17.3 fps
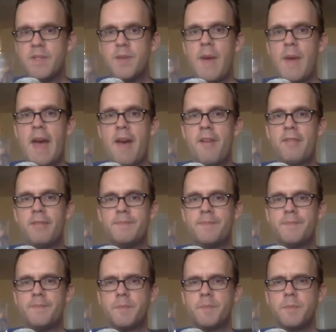You have
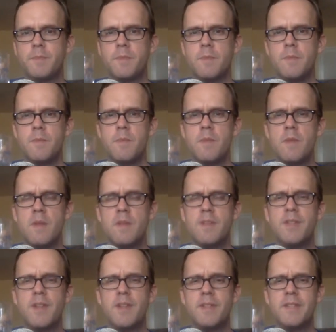
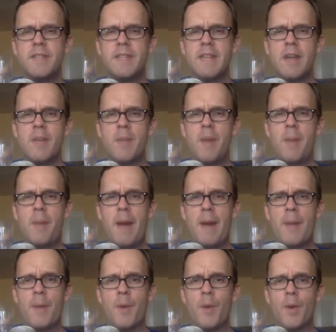salted caramel
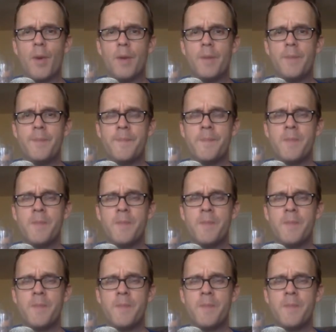popcorn,